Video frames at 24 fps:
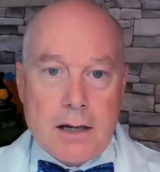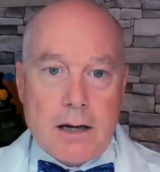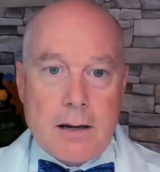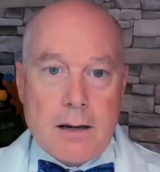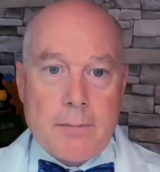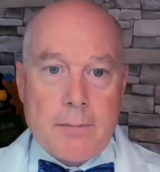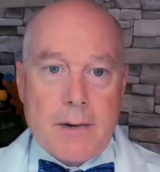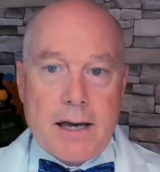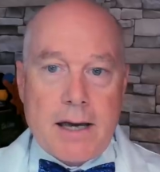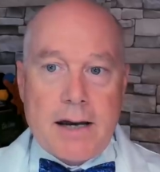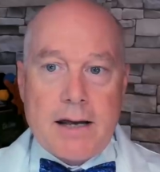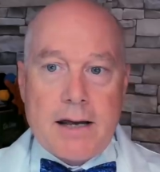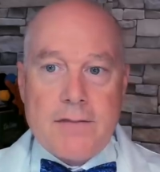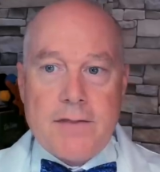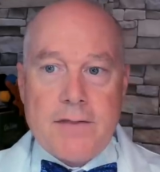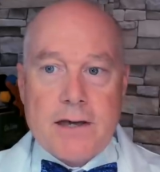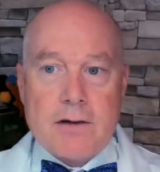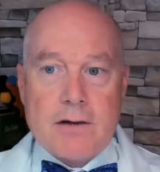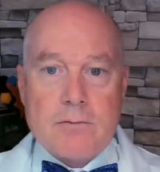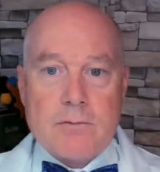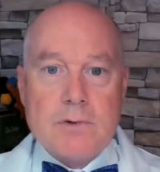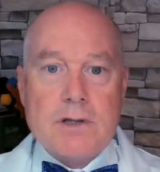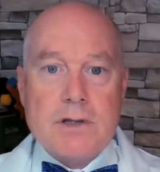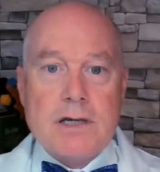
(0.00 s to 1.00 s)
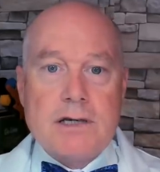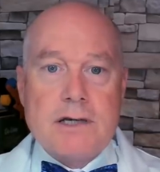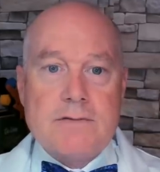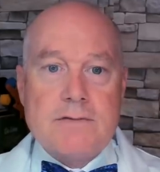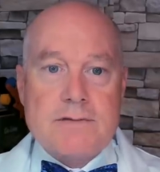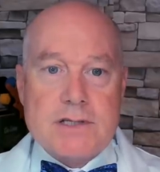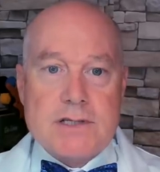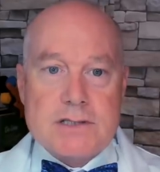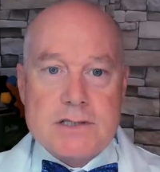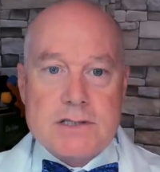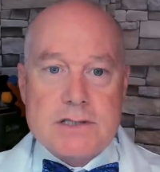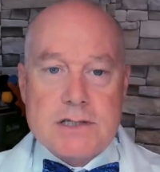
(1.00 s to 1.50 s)
Um, and I think it really
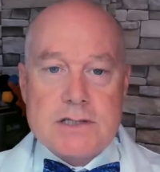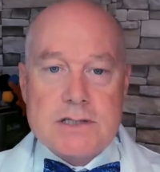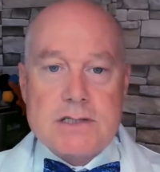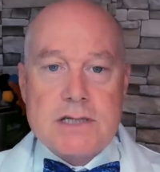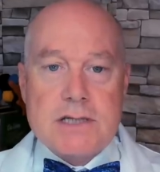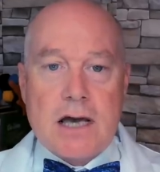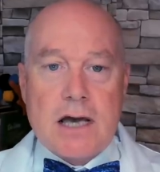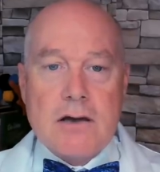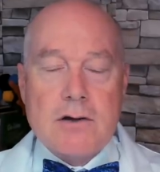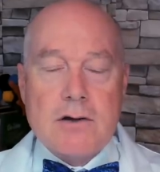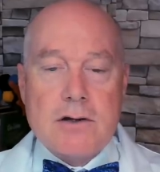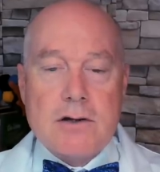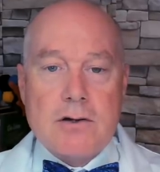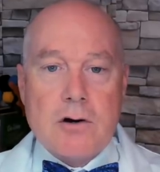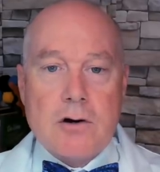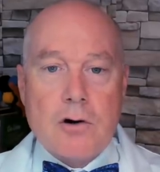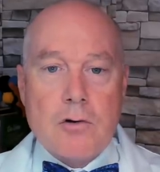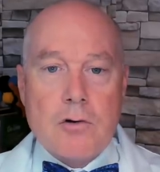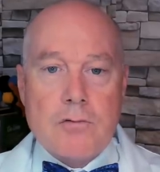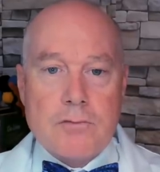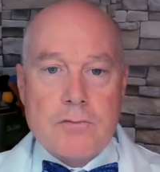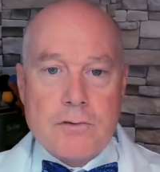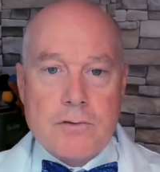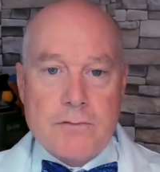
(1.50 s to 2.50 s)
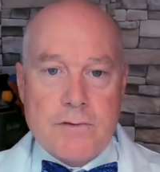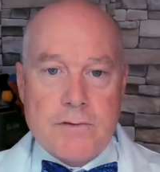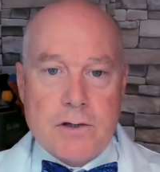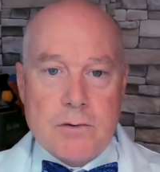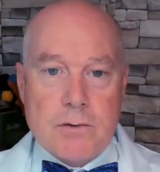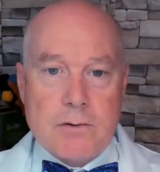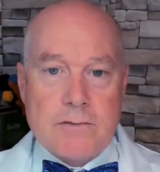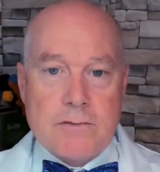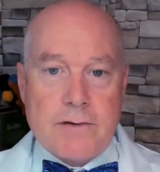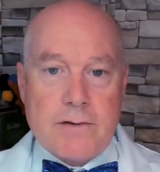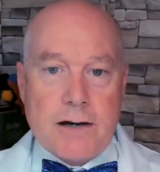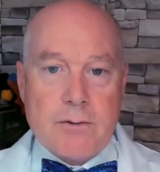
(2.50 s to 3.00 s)
gives us a solid
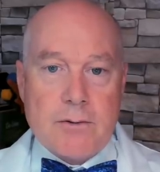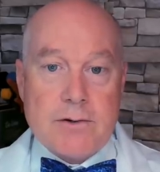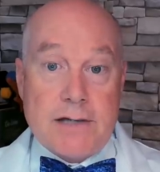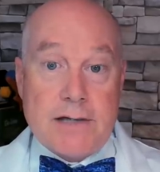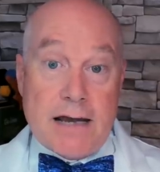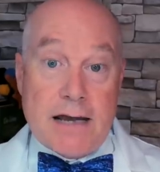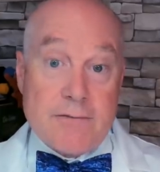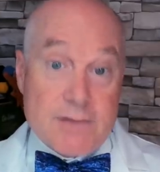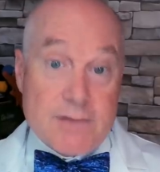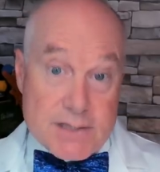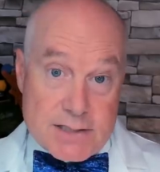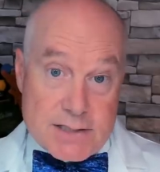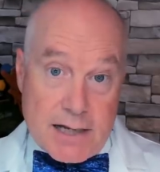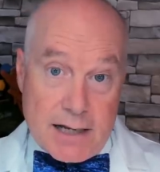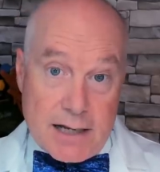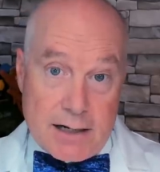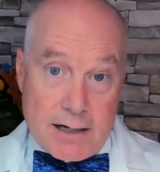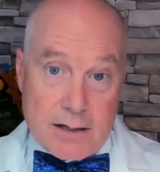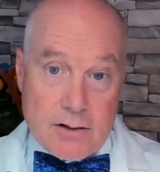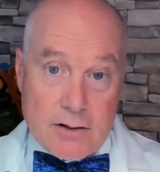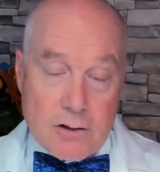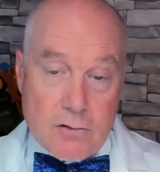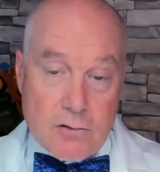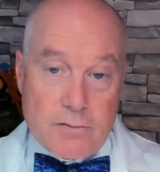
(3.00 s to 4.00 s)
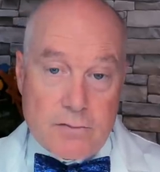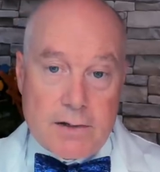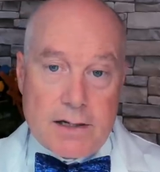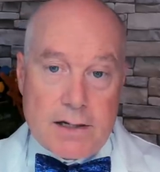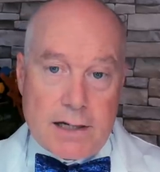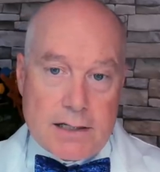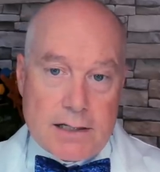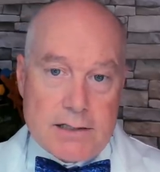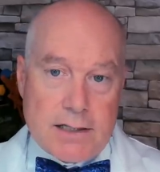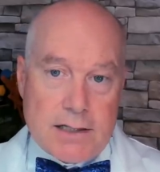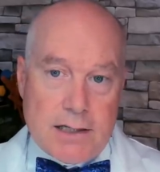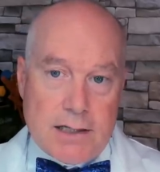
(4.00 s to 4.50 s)
overview of how devastating COVID
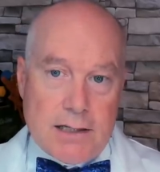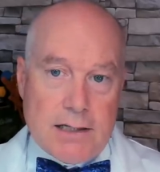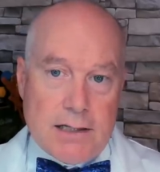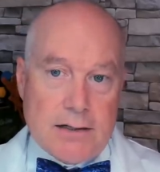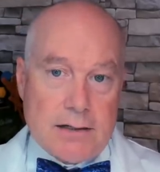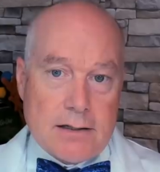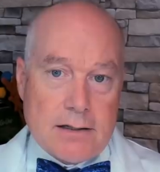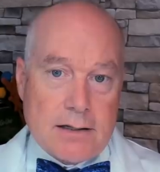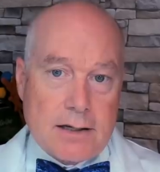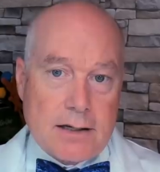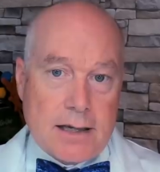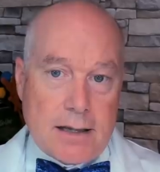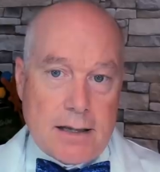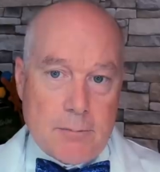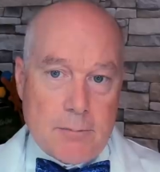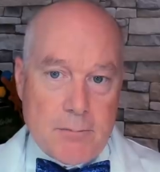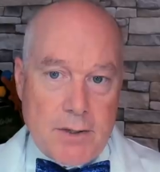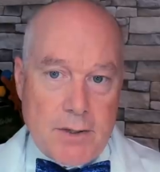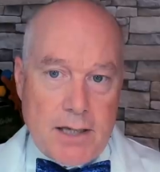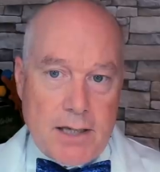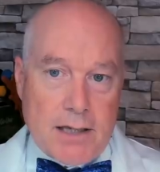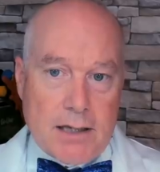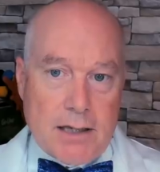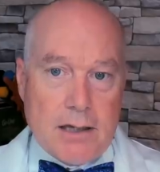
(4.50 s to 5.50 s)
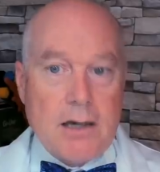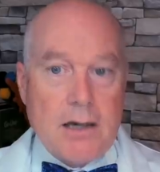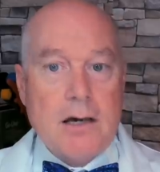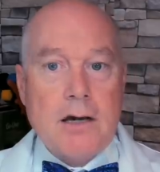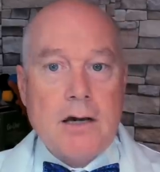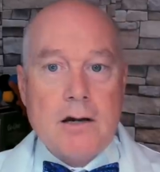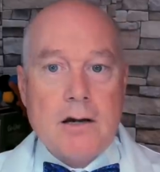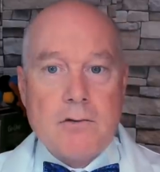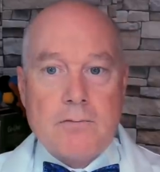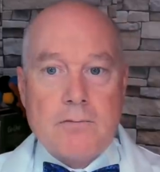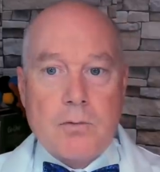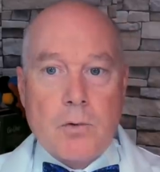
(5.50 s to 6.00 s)
19 can be
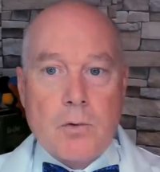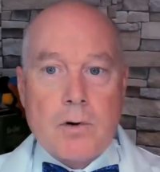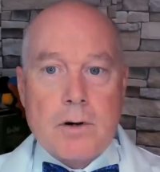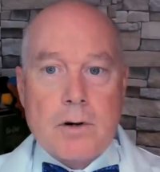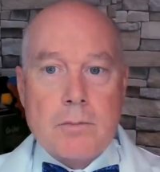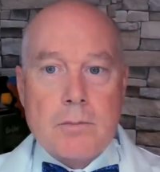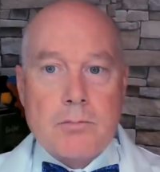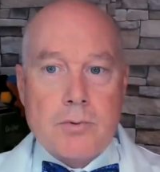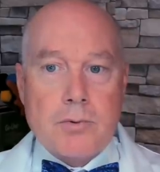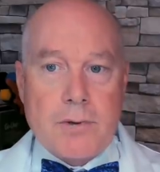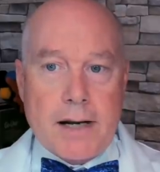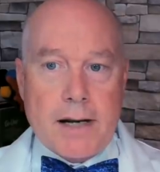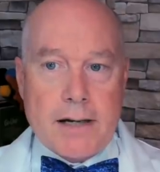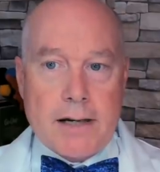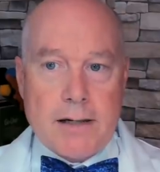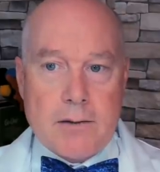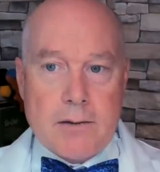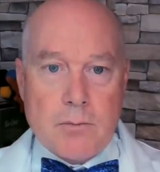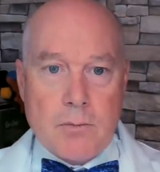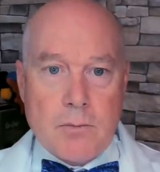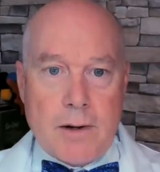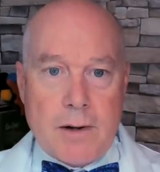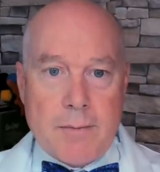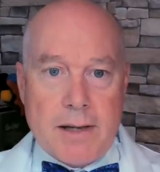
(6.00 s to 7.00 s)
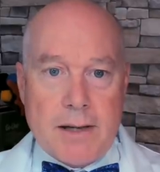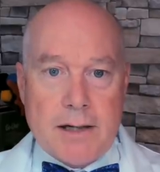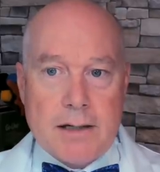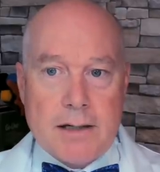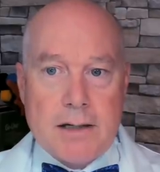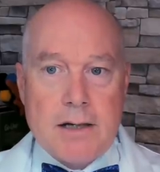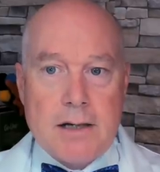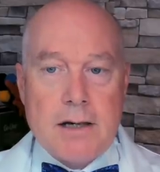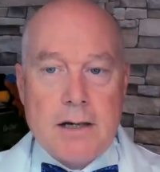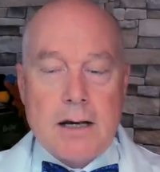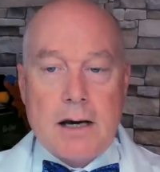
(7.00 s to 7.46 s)
for pregnant women.